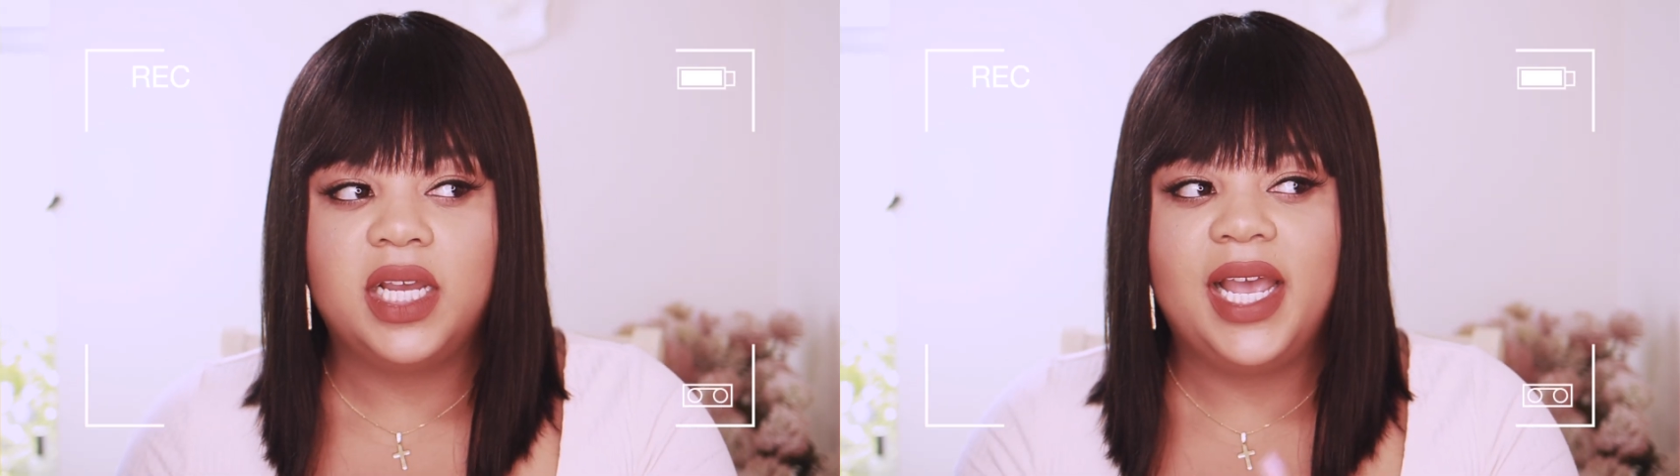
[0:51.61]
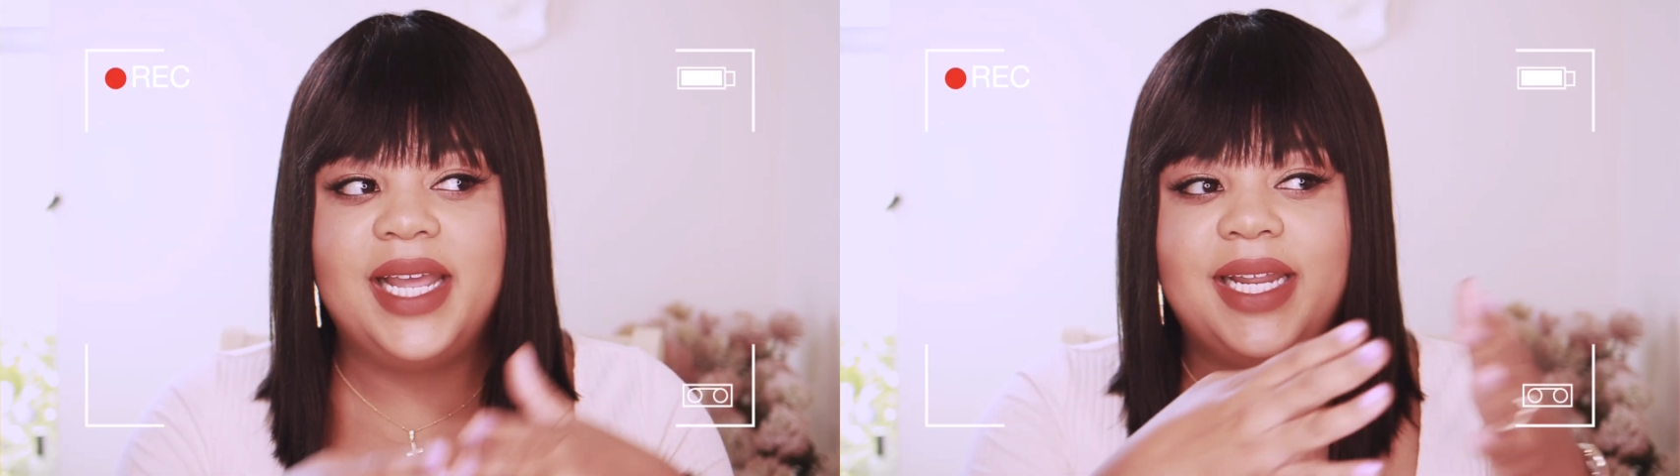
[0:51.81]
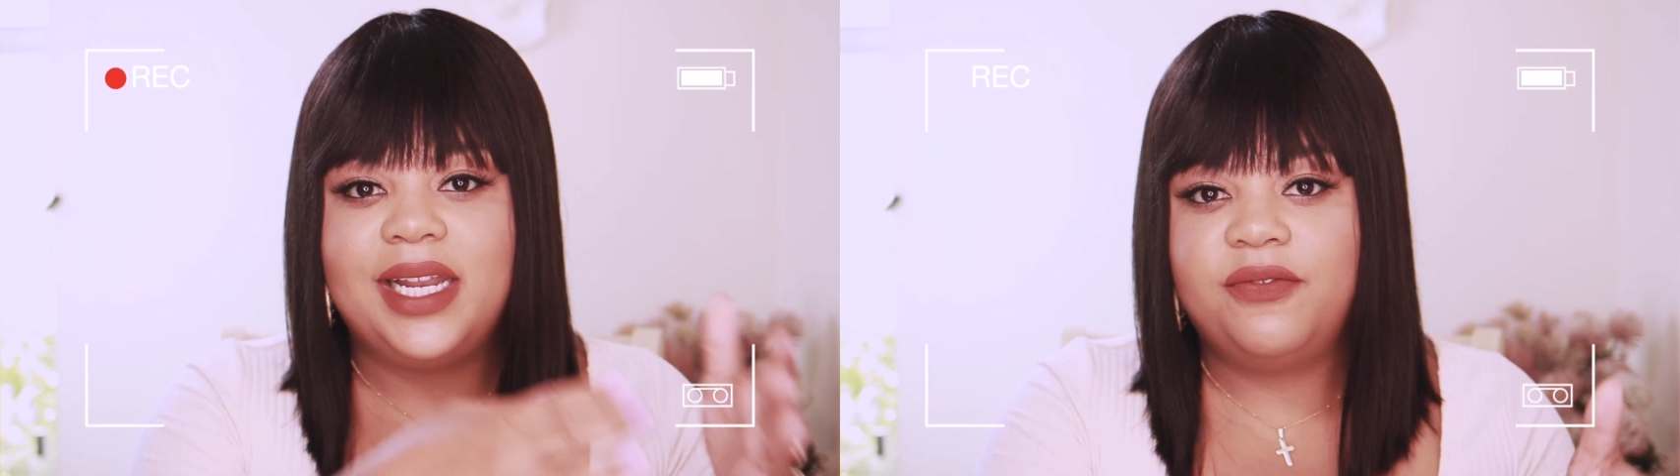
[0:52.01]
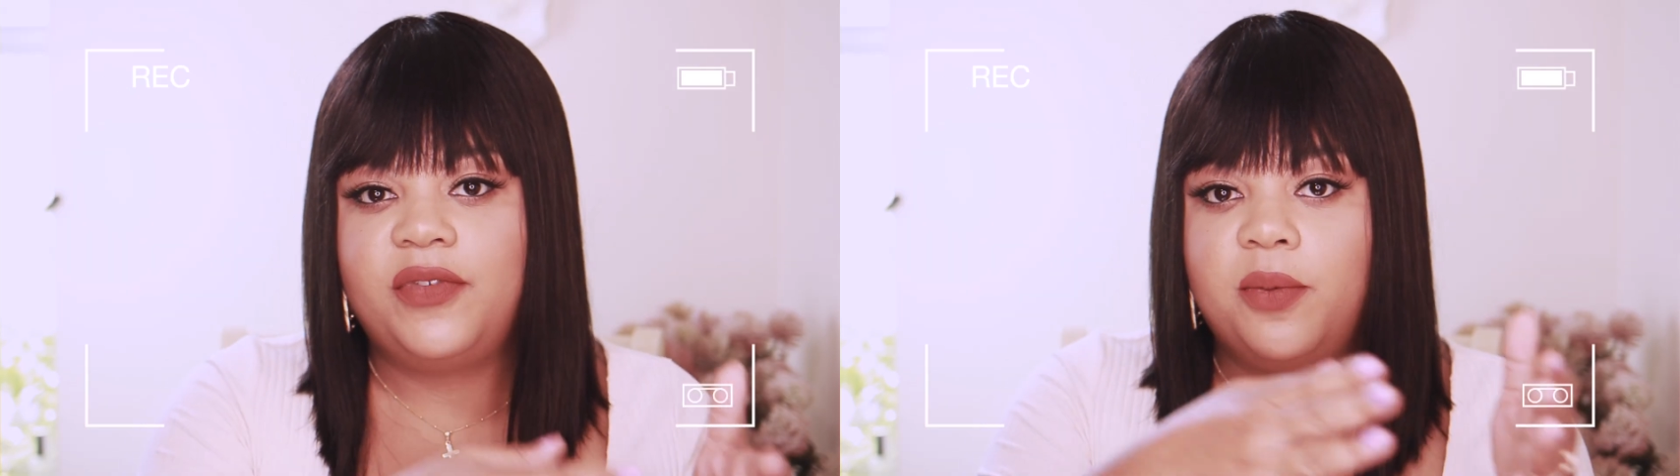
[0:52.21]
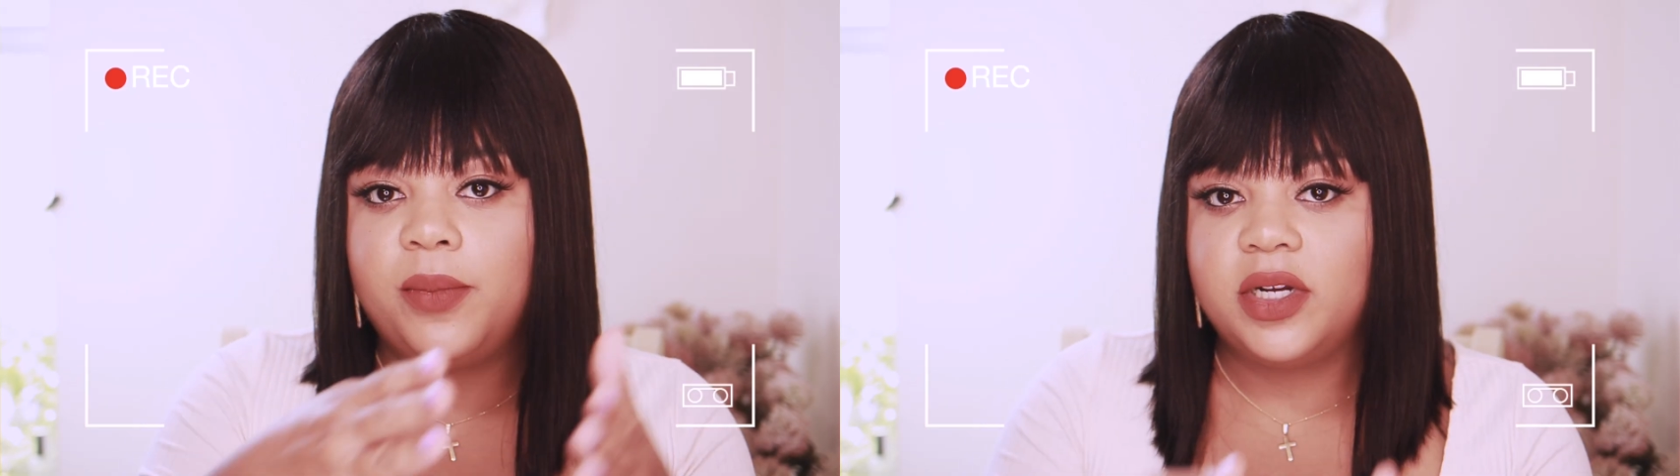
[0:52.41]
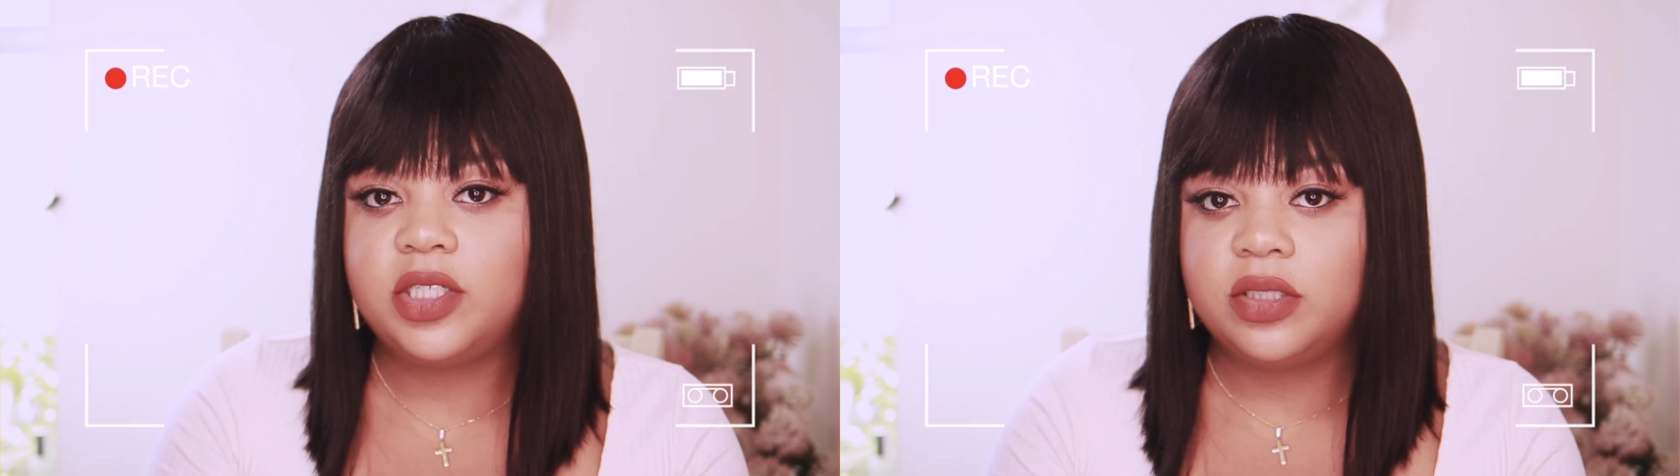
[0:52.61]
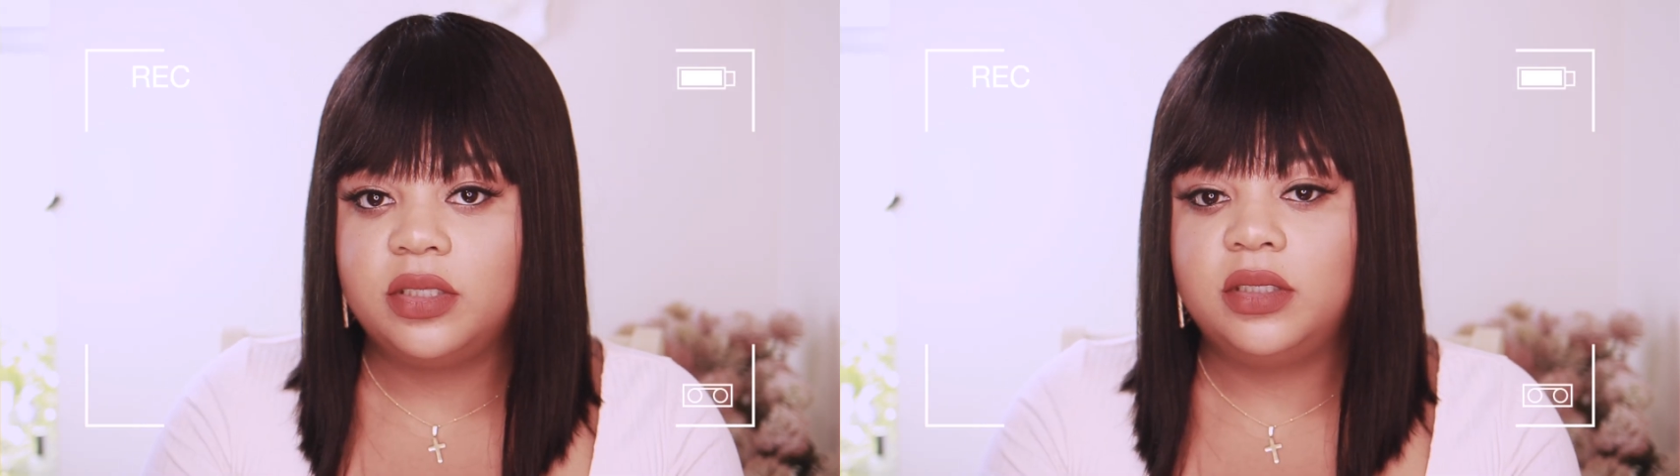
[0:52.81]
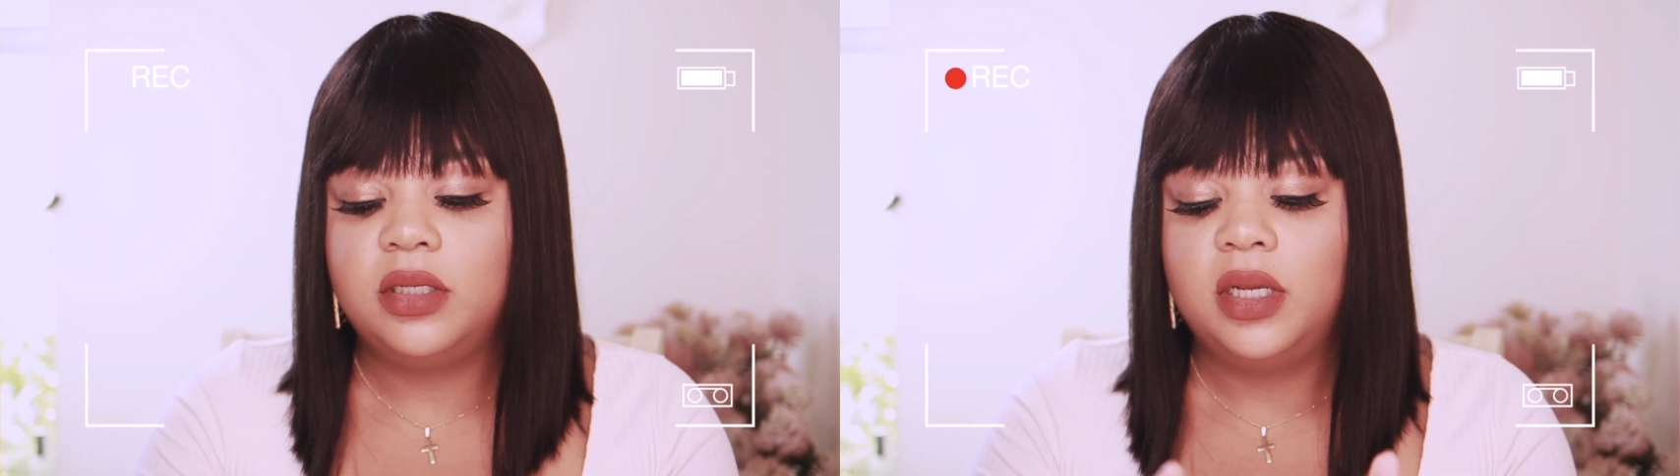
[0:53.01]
an infomercial